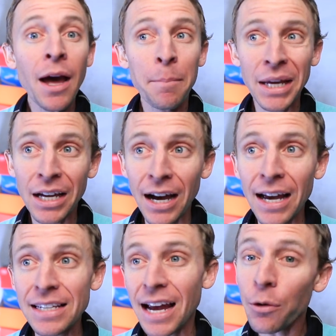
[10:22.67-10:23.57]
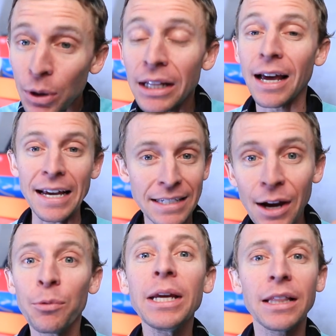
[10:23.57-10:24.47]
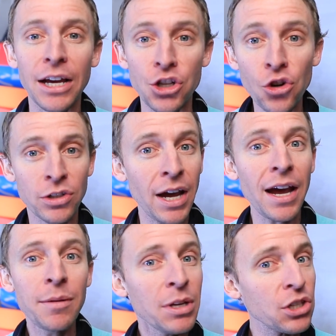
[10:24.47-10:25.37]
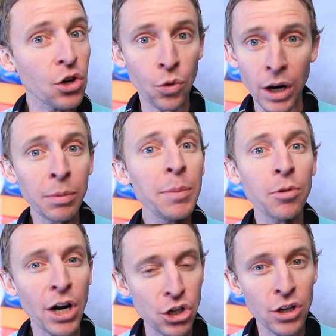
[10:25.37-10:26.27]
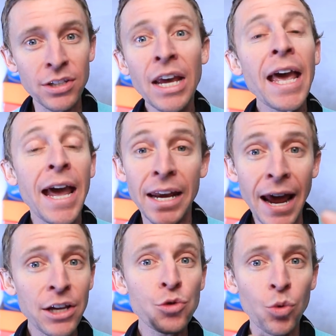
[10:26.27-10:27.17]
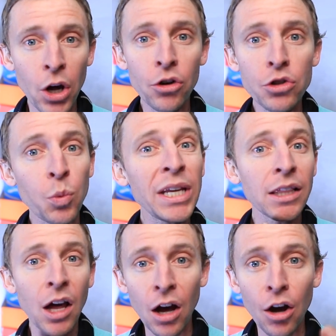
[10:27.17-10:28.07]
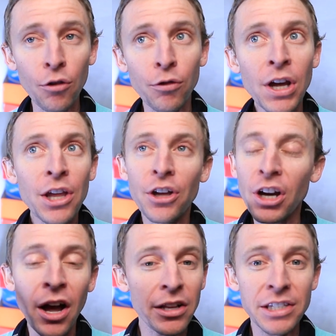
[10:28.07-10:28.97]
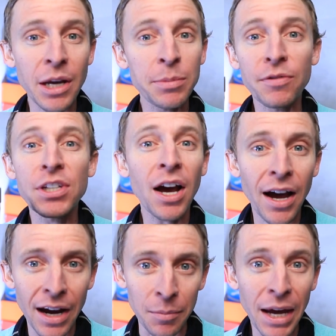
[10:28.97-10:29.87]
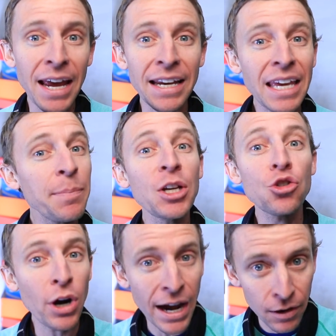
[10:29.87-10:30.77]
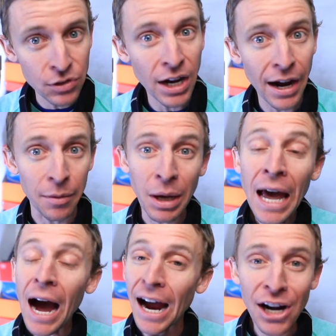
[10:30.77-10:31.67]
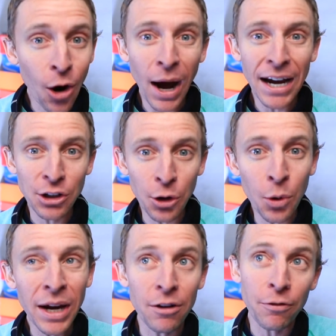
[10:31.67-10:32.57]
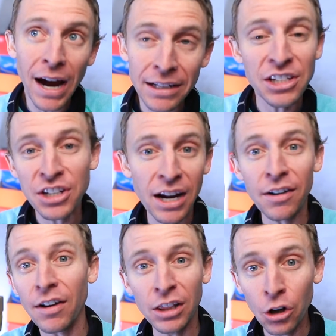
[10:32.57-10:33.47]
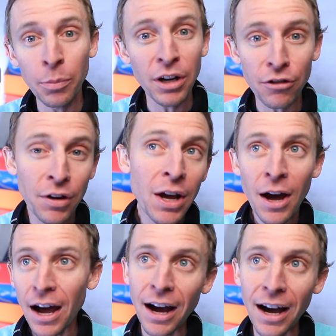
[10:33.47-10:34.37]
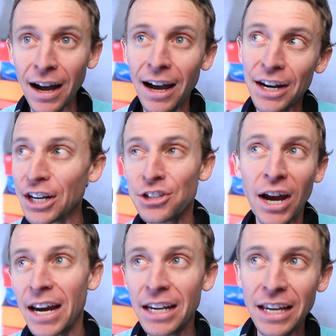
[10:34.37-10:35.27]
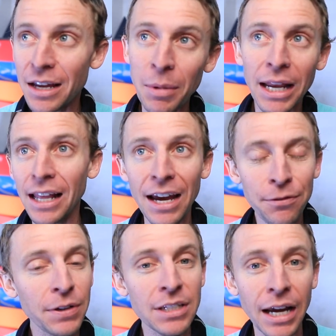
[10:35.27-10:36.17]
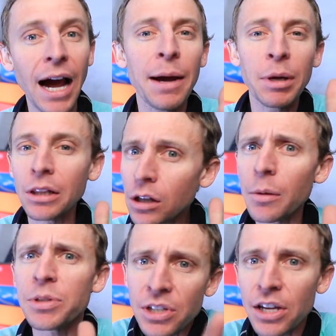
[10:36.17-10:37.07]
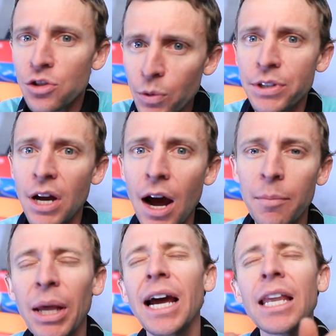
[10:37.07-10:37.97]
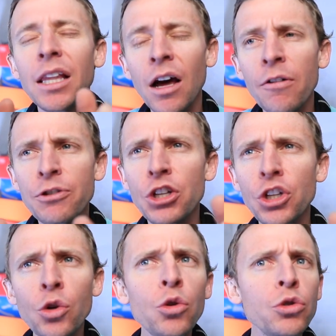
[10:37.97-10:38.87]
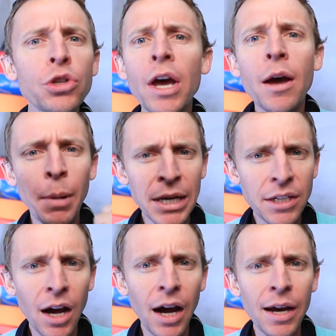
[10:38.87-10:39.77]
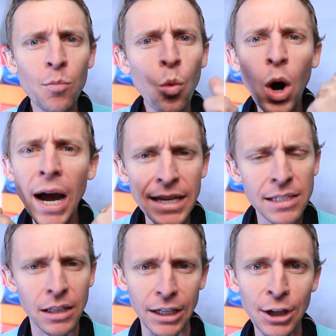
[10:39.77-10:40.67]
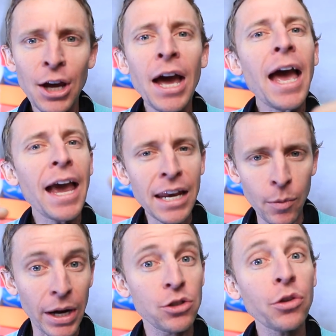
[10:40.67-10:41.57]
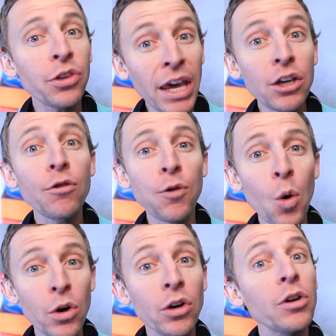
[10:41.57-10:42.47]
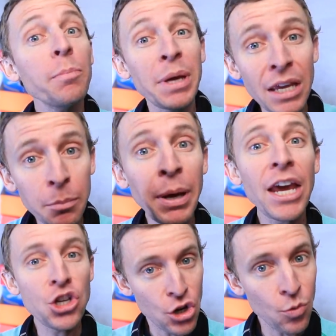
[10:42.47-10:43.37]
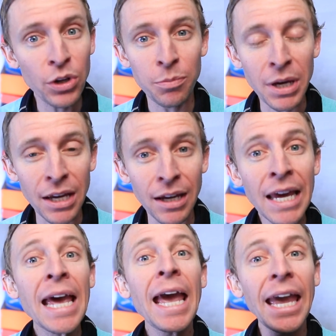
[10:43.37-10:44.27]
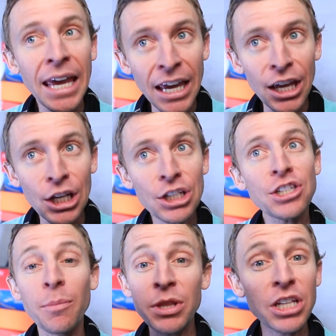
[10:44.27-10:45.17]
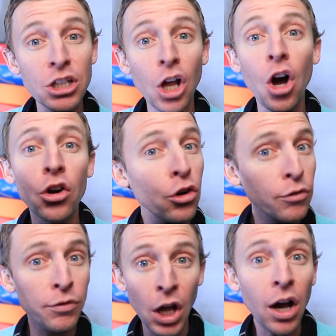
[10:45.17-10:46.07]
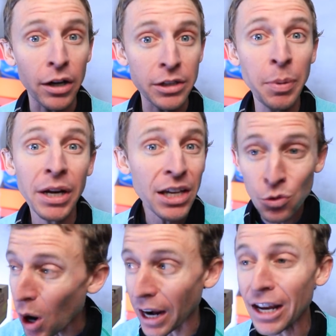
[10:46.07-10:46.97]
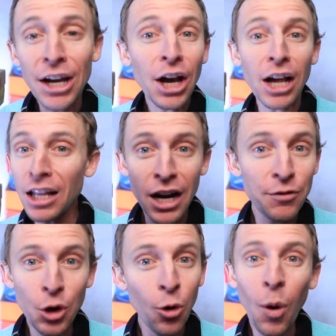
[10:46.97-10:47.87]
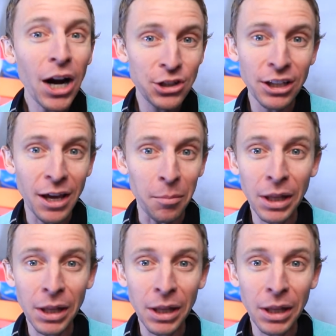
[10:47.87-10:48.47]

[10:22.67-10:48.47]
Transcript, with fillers: Because I realize, I realize your time is incredibly precious, and as runners, we love the concept of time and keeping track of time. I know I do. In fact, it's kind of a little bit of uh, an anxiety in my life, is like I'm a little obsessed with time. Like I love to use my time wisely. Anyway, so thank you for being patient with me in some of these longer vlogs. But guess what? A lot of you are watching them.